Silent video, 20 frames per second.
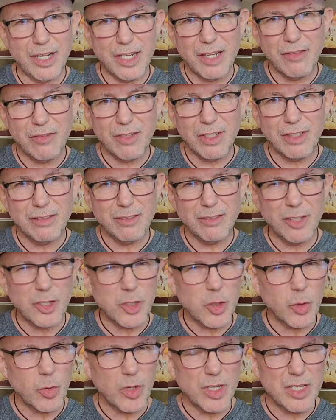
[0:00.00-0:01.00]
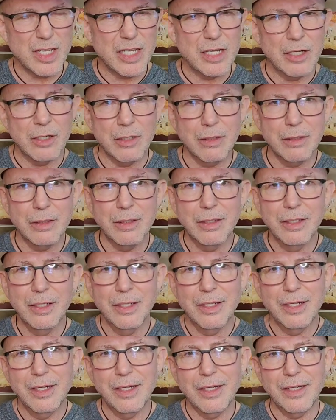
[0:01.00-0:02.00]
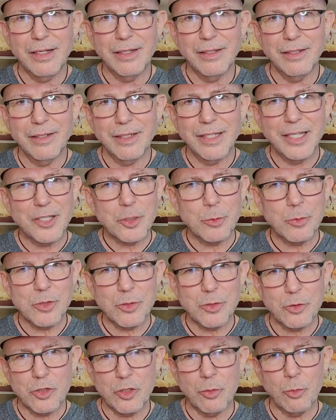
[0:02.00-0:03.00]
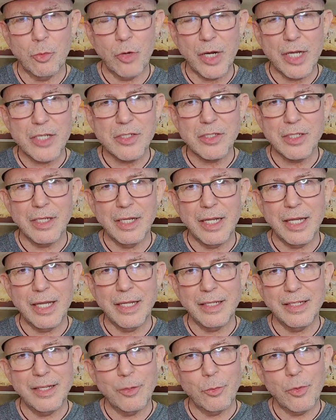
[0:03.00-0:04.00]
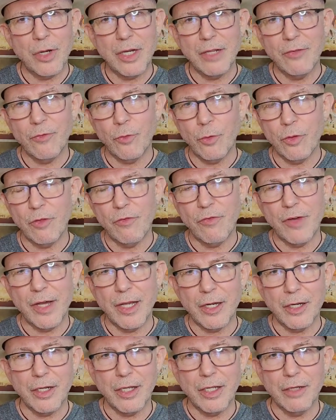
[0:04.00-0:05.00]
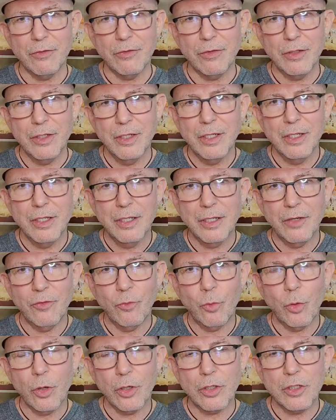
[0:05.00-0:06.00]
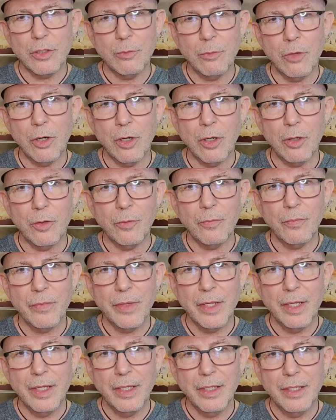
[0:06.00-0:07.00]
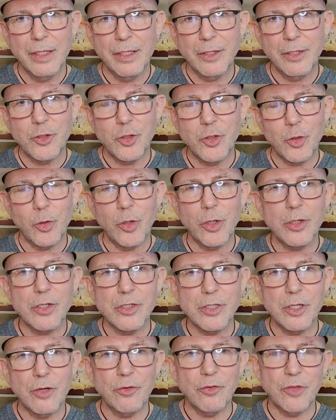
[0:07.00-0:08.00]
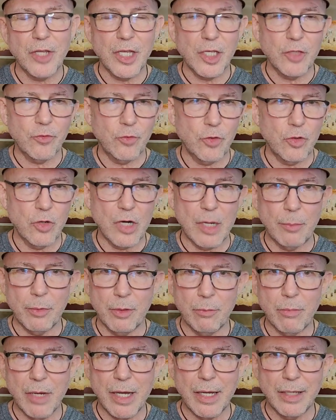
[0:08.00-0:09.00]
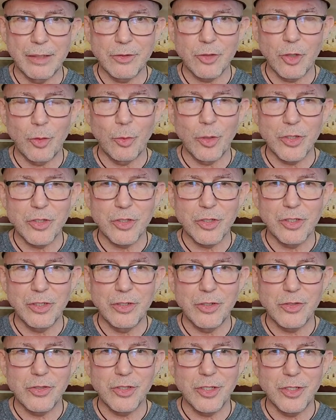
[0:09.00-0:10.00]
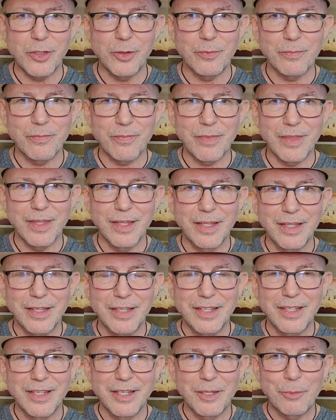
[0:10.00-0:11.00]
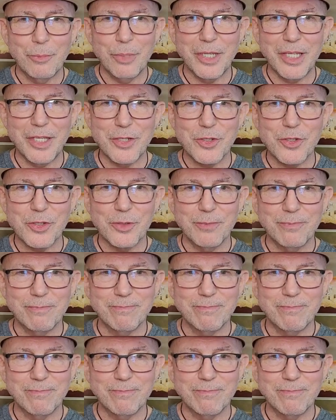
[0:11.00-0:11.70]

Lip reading: evening. Enjoy dinner. Get some rest tonight. Get ready for the final day of work tomorrow. Enjoy yourself. Thanks for dropping by. It's always good to see you. Peace.